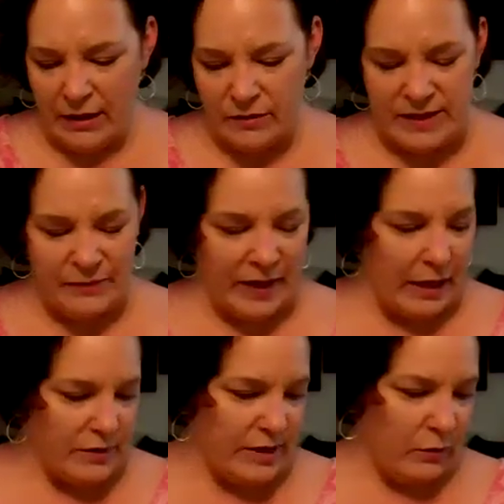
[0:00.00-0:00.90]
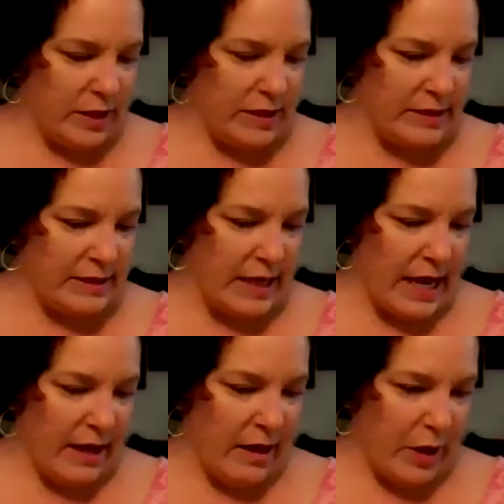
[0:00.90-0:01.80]
There's something else they wanted to
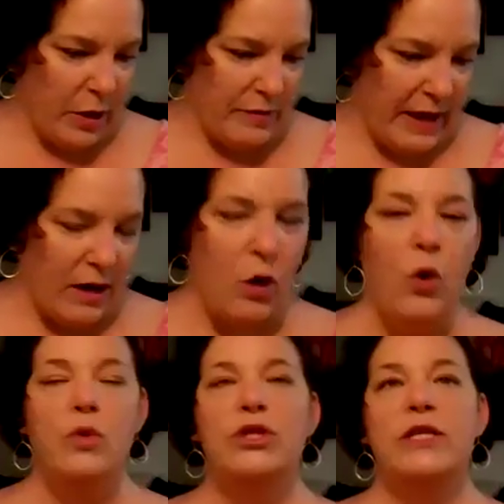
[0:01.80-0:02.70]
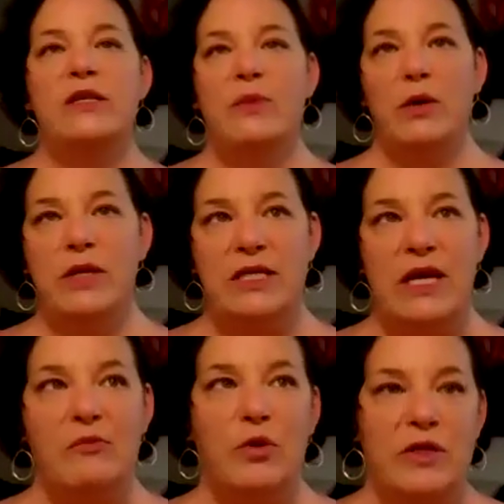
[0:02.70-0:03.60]
say about that. Oh, just about the
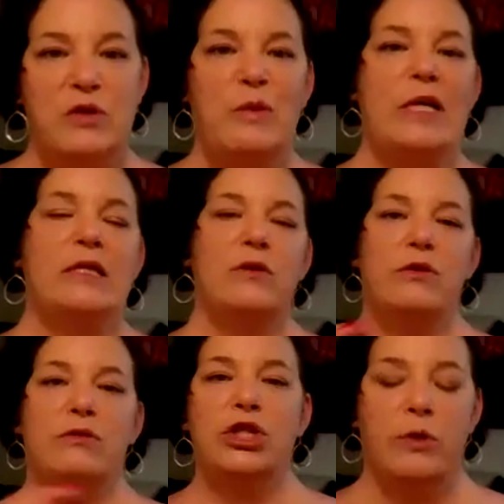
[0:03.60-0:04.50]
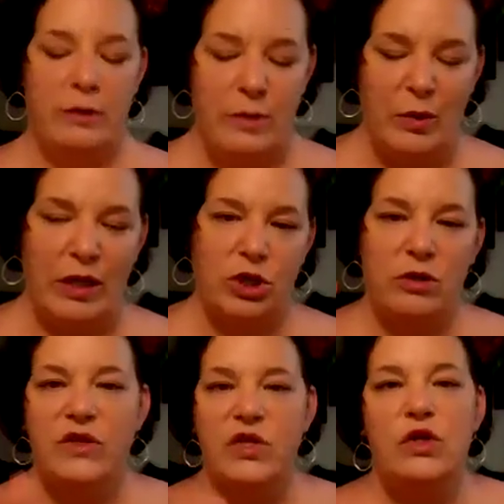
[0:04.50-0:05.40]
temperance piece. So they were showing me a picture
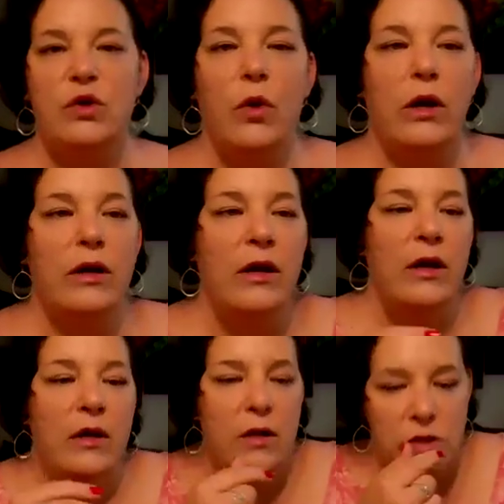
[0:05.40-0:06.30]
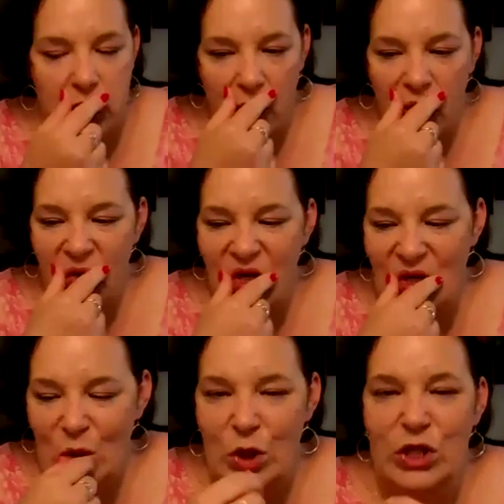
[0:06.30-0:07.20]
of a sword. So in
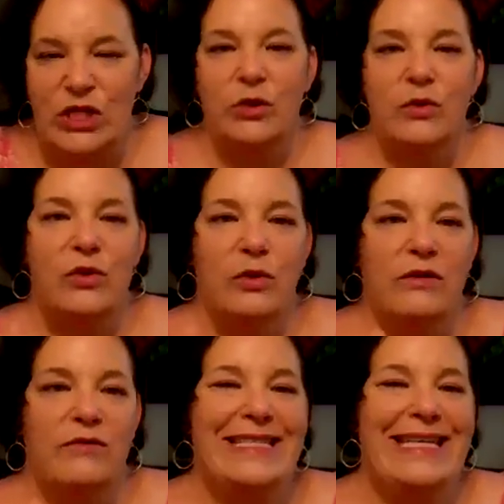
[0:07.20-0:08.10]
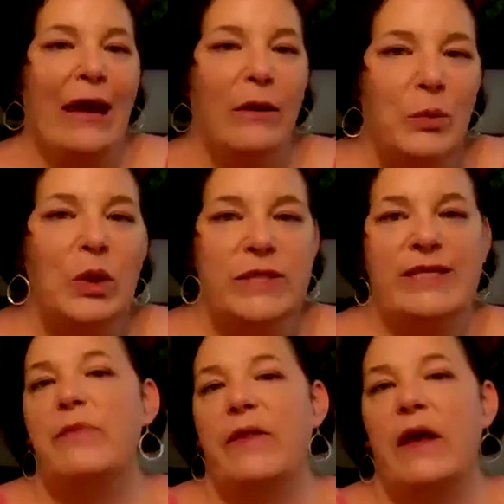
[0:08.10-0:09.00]
order to sort of temper
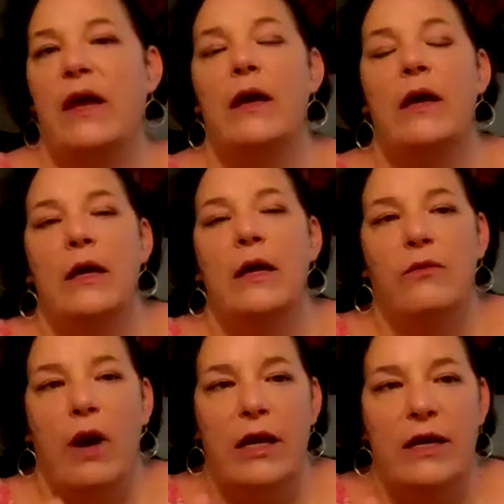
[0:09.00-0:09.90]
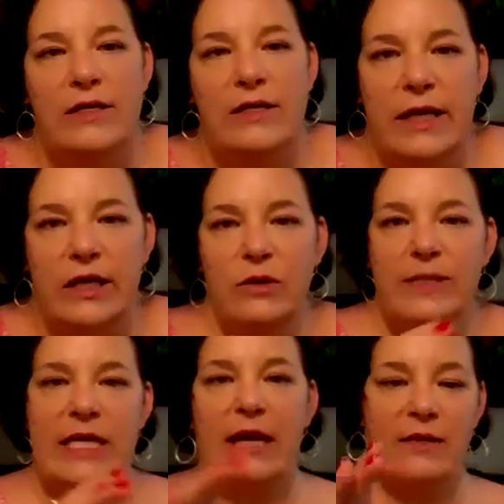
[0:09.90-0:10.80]
something, right, it's like you
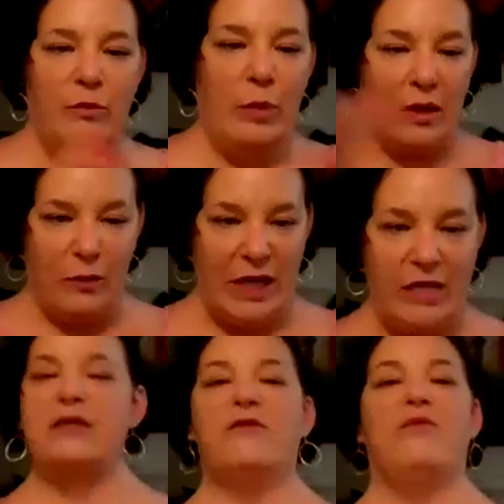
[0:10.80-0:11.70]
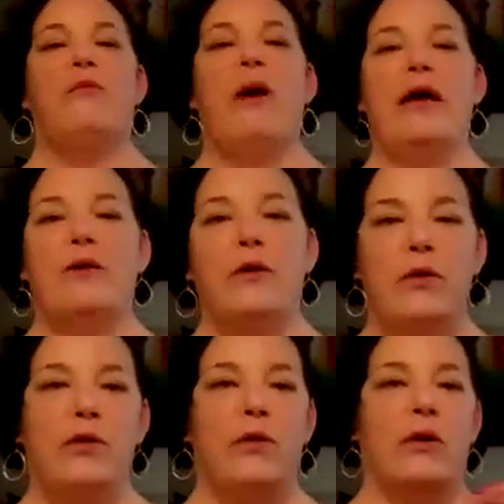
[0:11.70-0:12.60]
would take the big piece of
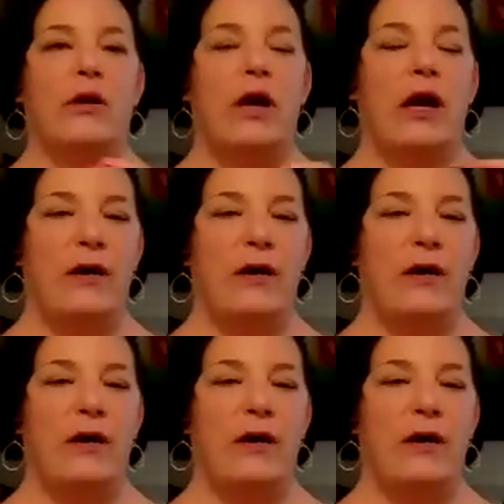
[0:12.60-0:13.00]
metal or